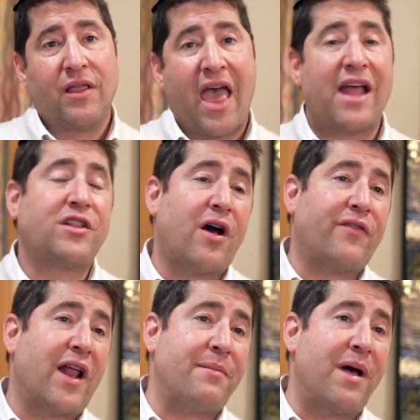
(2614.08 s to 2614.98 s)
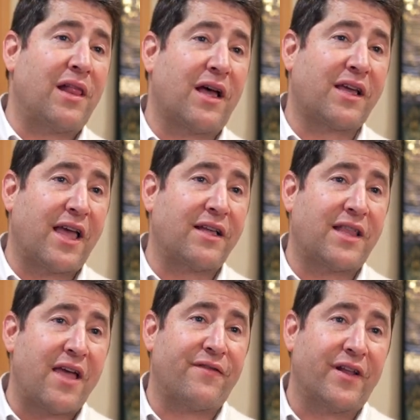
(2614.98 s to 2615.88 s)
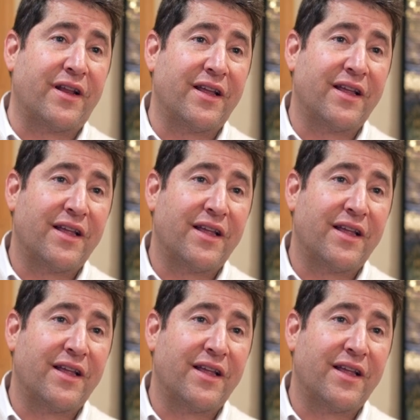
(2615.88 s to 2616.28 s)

had David HaMelech, King David.